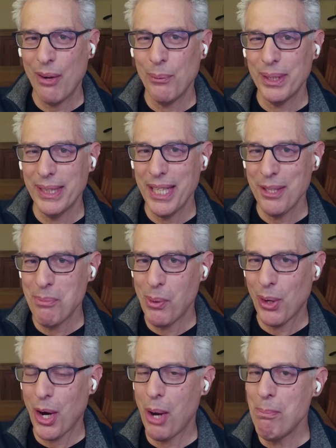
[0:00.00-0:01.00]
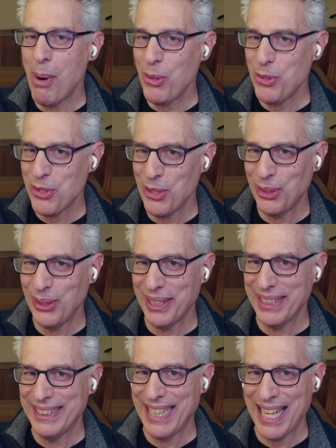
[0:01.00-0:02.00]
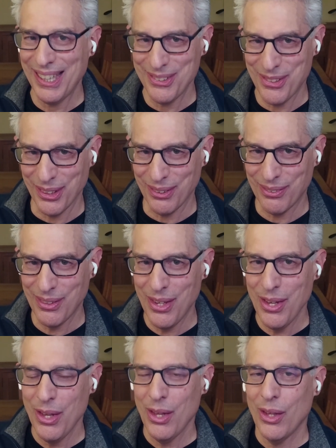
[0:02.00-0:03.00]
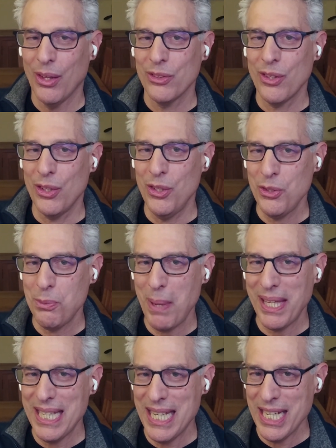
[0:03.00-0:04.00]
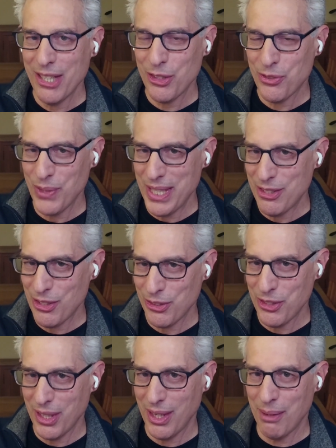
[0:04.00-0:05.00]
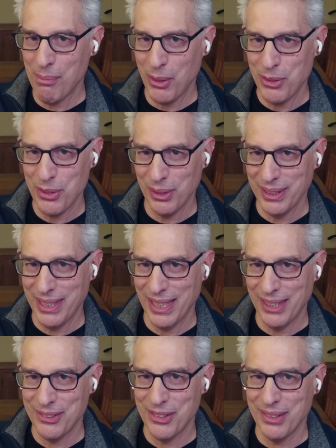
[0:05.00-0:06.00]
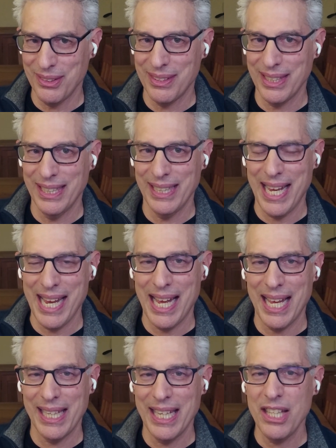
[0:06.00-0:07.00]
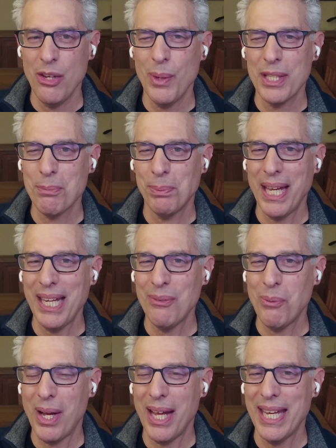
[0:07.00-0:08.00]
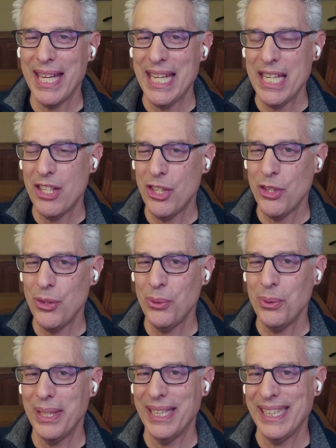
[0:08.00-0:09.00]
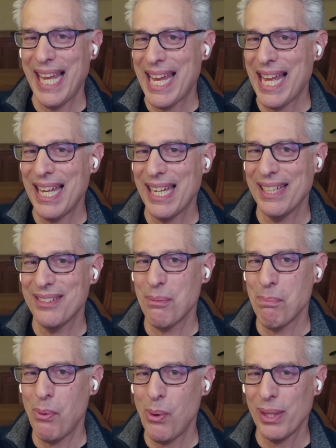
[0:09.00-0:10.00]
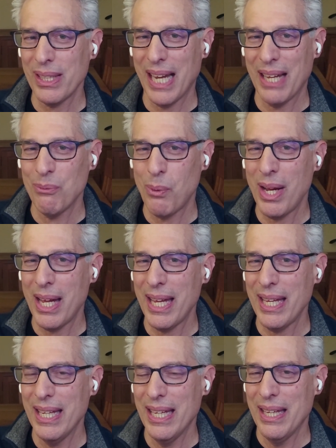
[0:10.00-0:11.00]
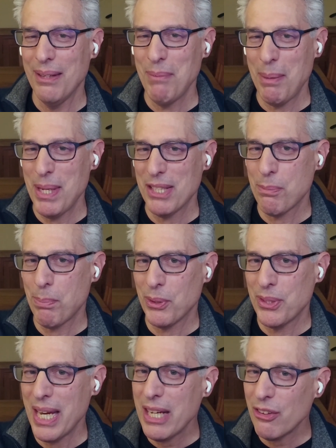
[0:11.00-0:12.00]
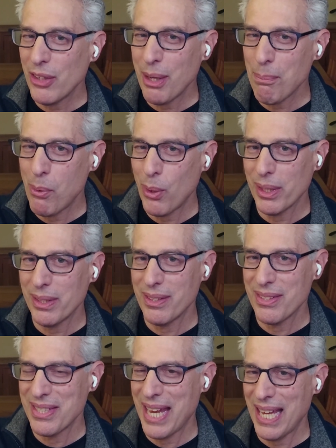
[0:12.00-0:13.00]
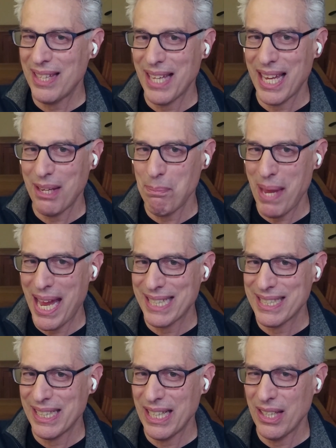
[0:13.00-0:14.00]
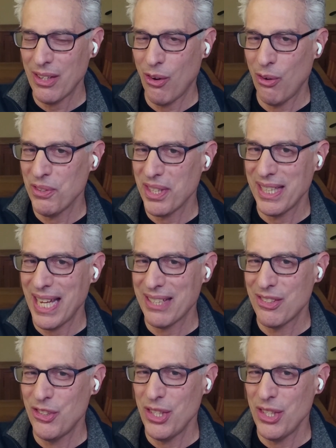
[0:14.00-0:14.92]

will need more emotional intelligence. So you spent years researching emotional intelligence in AI. Can you explain why EQ in AI is important and why maybe it's particularly important to scale that capacity over the next